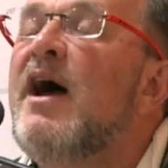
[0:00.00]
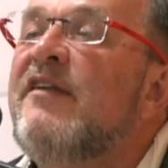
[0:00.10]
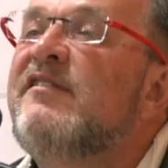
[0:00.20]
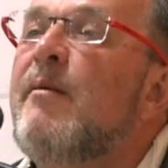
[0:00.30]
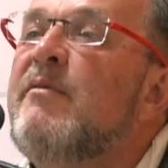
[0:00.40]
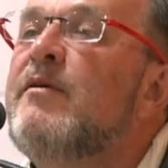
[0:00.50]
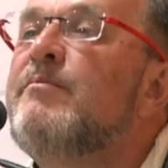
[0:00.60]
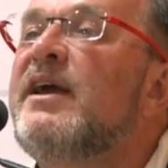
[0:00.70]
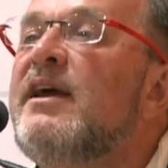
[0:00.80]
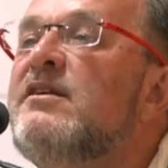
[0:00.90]
and some of them
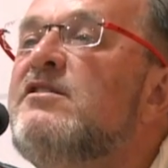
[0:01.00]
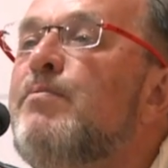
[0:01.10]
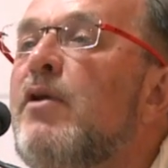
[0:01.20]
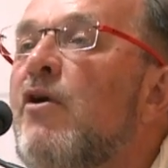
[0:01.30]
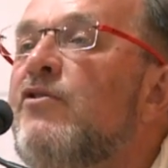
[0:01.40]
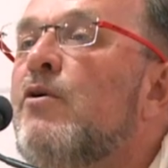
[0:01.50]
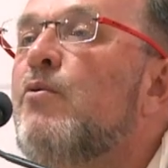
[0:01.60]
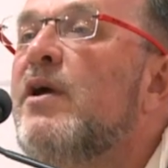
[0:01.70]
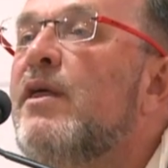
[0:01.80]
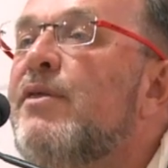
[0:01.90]
begin to
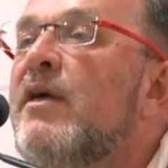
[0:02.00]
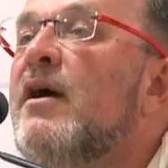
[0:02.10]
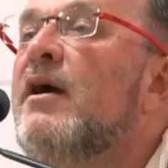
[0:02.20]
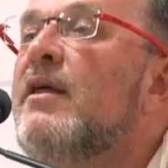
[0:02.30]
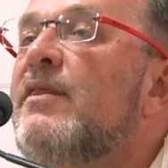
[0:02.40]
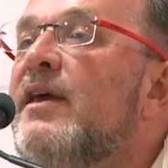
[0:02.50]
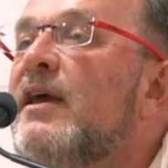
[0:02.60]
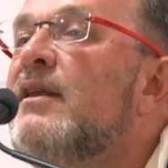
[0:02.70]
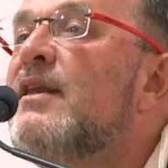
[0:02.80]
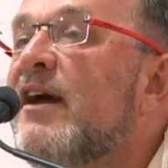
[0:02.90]
plot with
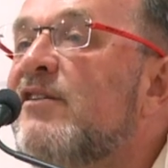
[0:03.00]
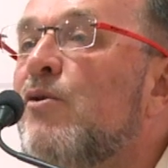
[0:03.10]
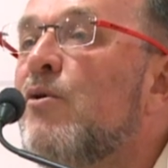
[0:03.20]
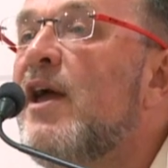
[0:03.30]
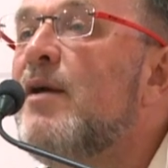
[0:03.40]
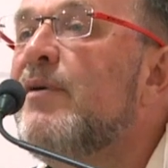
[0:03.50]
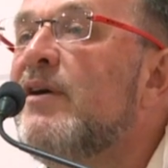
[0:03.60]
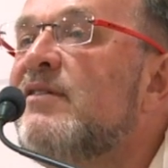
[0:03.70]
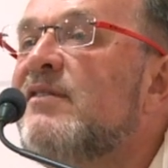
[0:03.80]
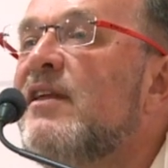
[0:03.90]
the next door
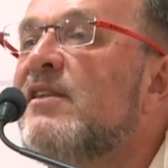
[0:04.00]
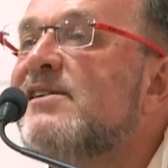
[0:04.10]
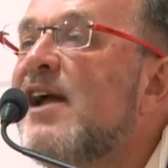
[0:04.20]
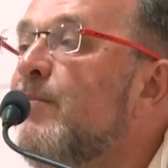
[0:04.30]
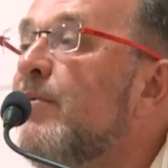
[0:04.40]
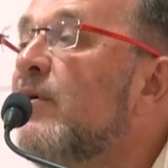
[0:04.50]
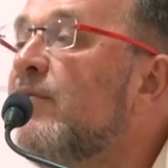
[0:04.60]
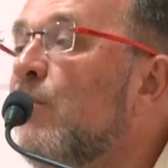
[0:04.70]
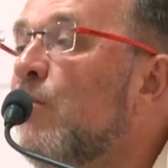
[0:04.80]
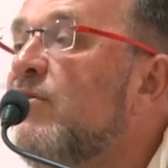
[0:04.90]
neighbours in the shape
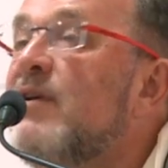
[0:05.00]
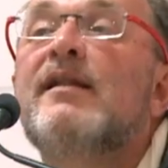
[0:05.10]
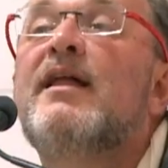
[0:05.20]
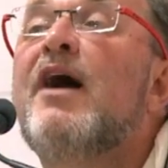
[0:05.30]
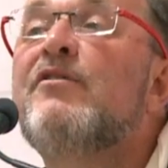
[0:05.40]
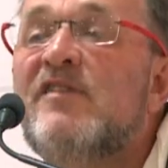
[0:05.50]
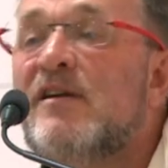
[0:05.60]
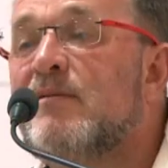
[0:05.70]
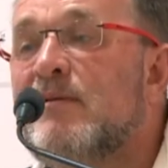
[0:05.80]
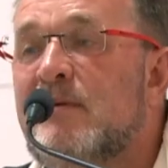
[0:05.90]
of Lord Dalhousie.